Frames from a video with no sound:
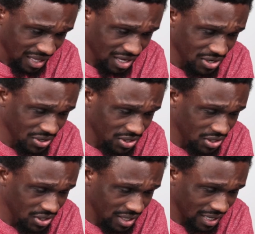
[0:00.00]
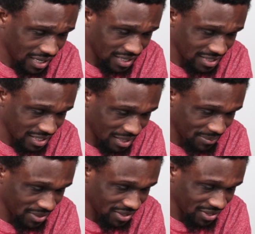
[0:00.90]
Look at his hip
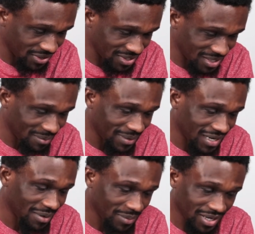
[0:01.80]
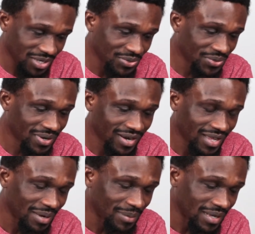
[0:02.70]
here. Oh, he's come back down, but he will do it
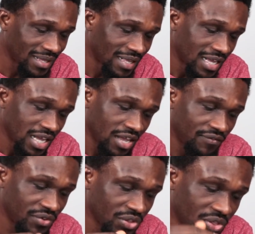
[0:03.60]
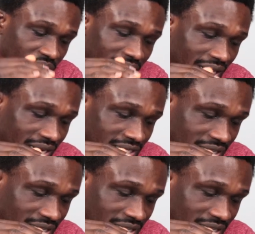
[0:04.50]
again a bit. If you look at his